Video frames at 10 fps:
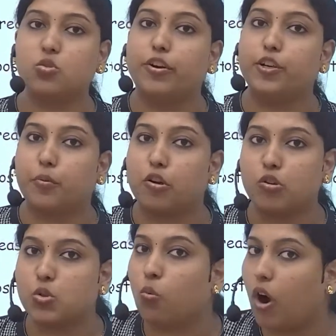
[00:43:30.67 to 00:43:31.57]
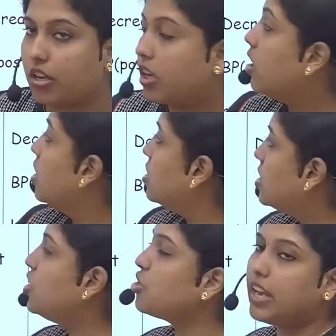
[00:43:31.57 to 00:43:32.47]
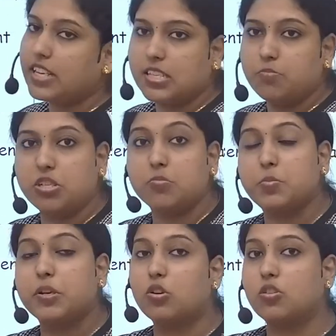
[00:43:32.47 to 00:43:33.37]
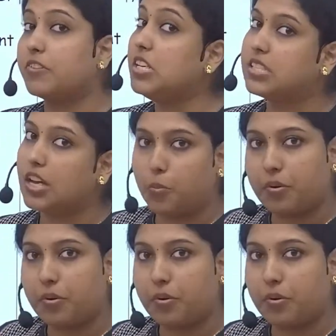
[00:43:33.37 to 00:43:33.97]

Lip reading: produce what? Seizure-like symptoms because of the cerebral